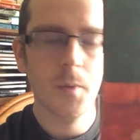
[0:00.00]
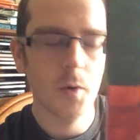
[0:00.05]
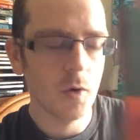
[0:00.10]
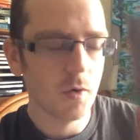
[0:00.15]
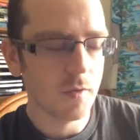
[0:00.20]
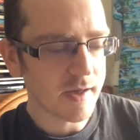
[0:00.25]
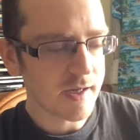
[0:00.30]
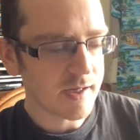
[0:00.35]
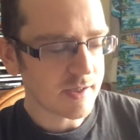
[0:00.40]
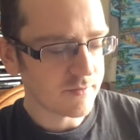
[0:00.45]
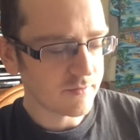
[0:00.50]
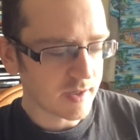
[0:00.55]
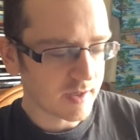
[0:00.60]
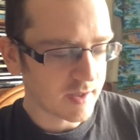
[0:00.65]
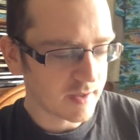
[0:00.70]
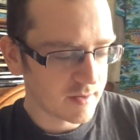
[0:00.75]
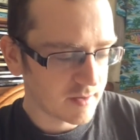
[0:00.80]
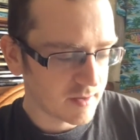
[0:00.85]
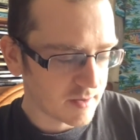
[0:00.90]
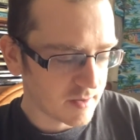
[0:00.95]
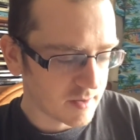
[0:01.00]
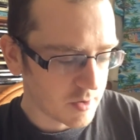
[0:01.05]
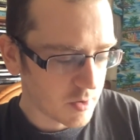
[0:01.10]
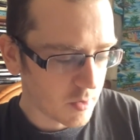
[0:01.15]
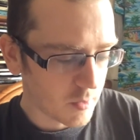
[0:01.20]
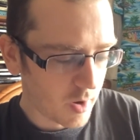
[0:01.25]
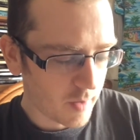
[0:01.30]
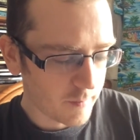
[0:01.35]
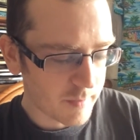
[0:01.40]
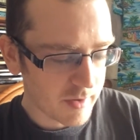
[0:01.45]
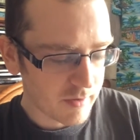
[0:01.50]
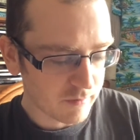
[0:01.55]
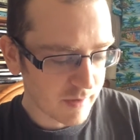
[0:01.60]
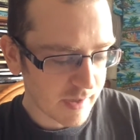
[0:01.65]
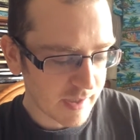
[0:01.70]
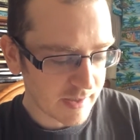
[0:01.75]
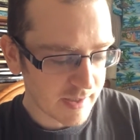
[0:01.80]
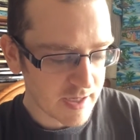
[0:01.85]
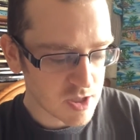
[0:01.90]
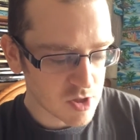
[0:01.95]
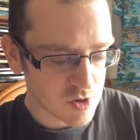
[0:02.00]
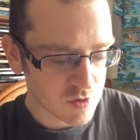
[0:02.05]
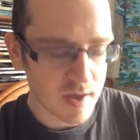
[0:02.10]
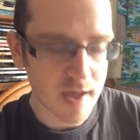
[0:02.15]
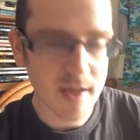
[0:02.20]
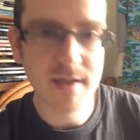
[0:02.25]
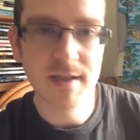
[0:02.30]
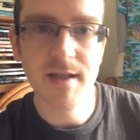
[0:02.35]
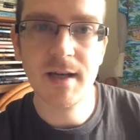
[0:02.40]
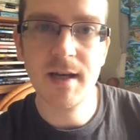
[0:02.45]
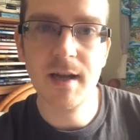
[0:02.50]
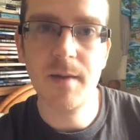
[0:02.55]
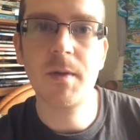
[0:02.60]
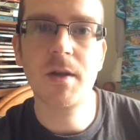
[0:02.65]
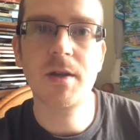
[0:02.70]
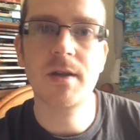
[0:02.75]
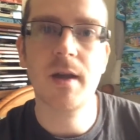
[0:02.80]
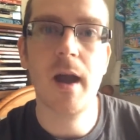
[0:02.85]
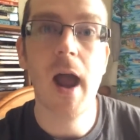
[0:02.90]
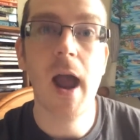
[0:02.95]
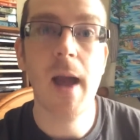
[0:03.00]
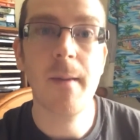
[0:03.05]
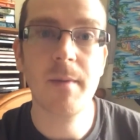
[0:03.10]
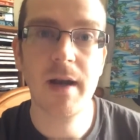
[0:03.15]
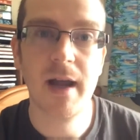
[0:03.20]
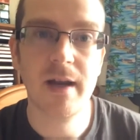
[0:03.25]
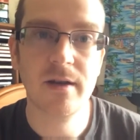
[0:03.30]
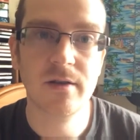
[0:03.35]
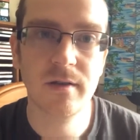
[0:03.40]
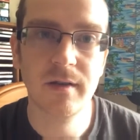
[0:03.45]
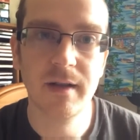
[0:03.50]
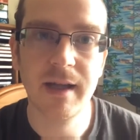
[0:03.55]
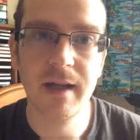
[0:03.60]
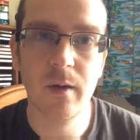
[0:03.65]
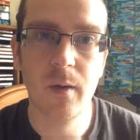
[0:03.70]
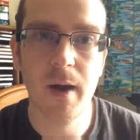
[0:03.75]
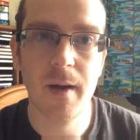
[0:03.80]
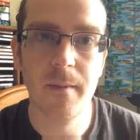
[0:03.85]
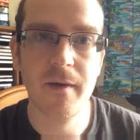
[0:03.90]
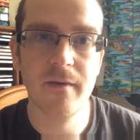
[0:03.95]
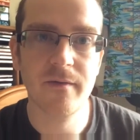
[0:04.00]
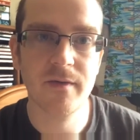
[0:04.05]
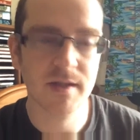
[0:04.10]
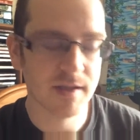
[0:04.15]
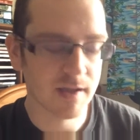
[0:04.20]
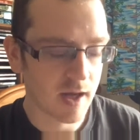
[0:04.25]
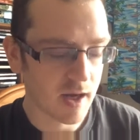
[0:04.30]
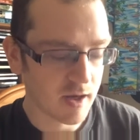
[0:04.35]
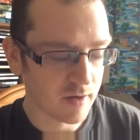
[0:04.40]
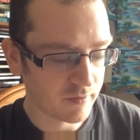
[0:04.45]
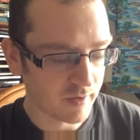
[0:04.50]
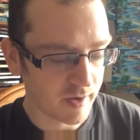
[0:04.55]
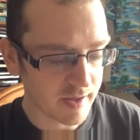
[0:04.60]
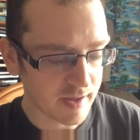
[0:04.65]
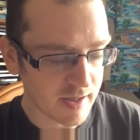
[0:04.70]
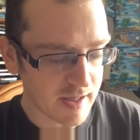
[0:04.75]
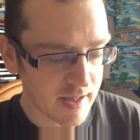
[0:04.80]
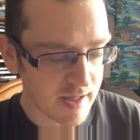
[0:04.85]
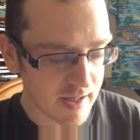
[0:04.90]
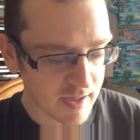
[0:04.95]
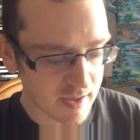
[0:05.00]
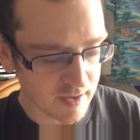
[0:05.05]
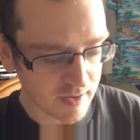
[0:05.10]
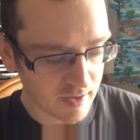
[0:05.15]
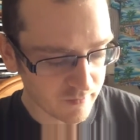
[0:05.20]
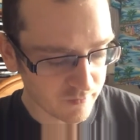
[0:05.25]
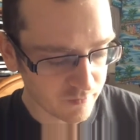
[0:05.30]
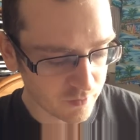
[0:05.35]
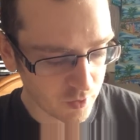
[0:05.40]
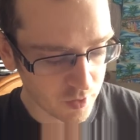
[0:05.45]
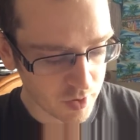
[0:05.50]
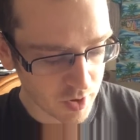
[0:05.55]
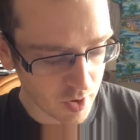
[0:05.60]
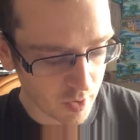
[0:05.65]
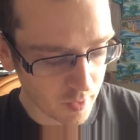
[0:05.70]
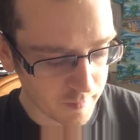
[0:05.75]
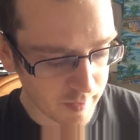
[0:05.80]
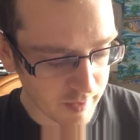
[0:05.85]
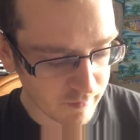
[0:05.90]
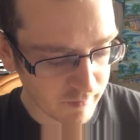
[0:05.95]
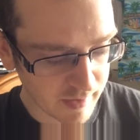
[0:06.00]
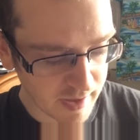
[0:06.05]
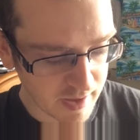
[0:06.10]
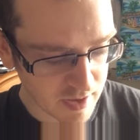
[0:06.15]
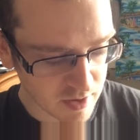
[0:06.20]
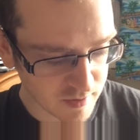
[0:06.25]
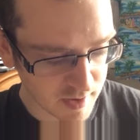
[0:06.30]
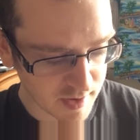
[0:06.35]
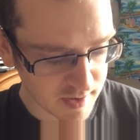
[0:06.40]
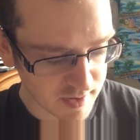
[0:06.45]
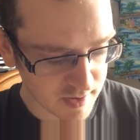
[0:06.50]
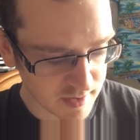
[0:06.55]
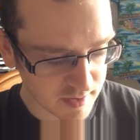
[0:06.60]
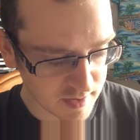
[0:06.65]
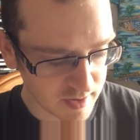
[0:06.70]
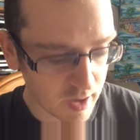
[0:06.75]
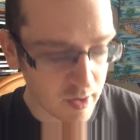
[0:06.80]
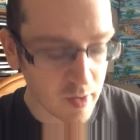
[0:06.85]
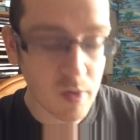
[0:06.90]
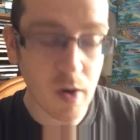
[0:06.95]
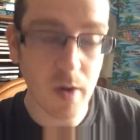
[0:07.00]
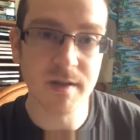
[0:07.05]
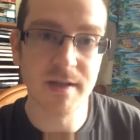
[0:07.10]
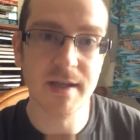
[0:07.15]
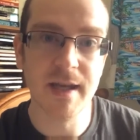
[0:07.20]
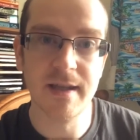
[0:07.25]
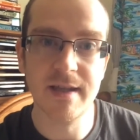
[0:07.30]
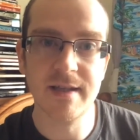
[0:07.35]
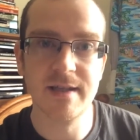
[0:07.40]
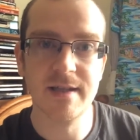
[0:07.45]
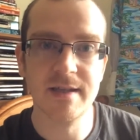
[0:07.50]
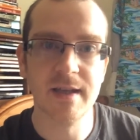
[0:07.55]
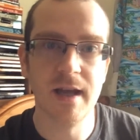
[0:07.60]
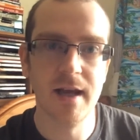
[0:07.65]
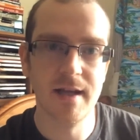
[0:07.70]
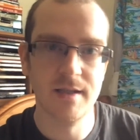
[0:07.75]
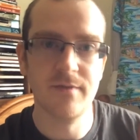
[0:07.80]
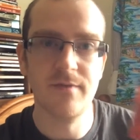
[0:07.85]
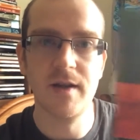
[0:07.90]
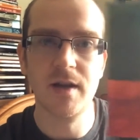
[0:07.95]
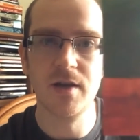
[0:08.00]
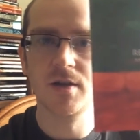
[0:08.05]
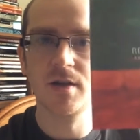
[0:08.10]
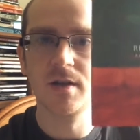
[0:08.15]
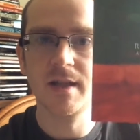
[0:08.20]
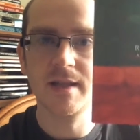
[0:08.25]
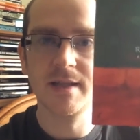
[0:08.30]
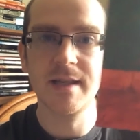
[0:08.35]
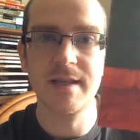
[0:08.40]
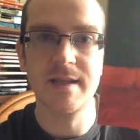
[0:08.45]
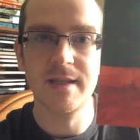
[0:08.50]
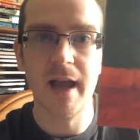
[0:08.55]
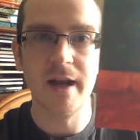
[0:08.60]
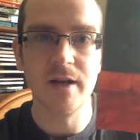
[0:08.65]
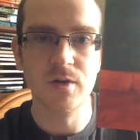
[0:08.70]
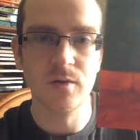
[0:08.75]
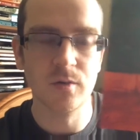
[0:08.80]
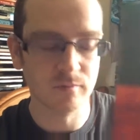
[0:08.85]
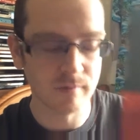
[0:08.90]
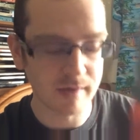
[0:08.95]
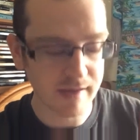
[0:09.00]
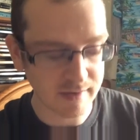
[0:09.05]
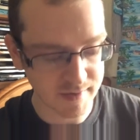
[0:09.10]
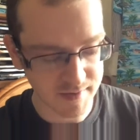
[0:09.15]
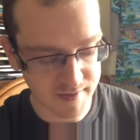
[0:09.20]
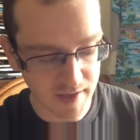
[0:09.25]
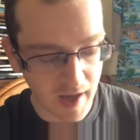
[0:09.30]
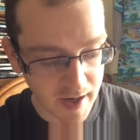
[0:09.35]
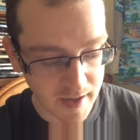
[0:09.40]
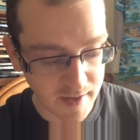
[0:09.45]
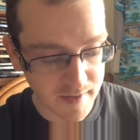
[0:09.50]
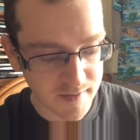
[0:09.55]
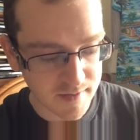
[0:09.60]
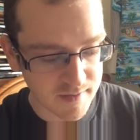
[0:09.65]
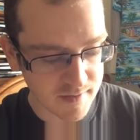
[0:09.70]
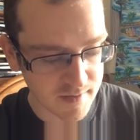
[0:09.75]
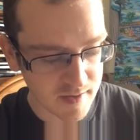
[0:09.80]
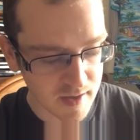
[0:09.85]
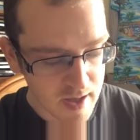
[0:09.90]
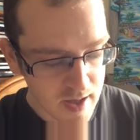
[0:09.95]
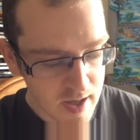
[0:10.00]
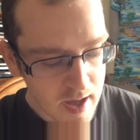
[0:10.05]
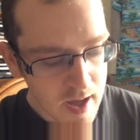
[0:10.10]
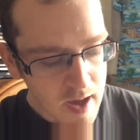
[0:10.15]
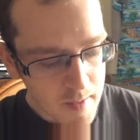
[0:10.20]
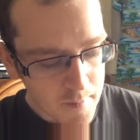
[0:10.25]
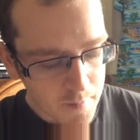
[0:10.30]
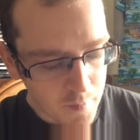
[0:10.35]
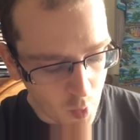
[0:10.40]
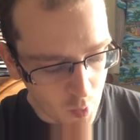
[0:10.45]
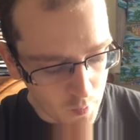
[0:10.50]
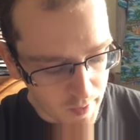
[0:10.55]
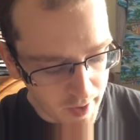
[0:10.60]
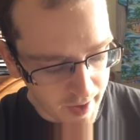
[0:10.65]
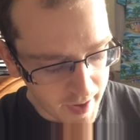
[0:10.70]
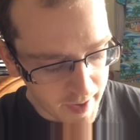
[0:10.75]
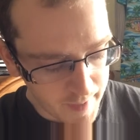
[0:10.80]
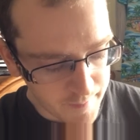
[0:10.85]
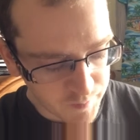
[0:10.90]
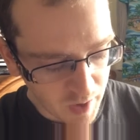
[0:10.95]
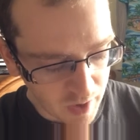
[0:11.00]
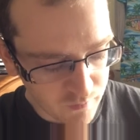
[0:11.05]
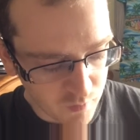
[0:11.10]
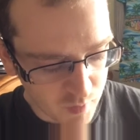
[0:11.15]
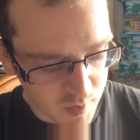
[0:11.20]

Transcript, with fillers: I bought these thinking, you know, I'd be really interested in it, because I am naturally quite a bit of a sci-fi geek, and I thought, you know, I'd be really interested in, and I'm not saying this is science fiction, this is actual real science, but I've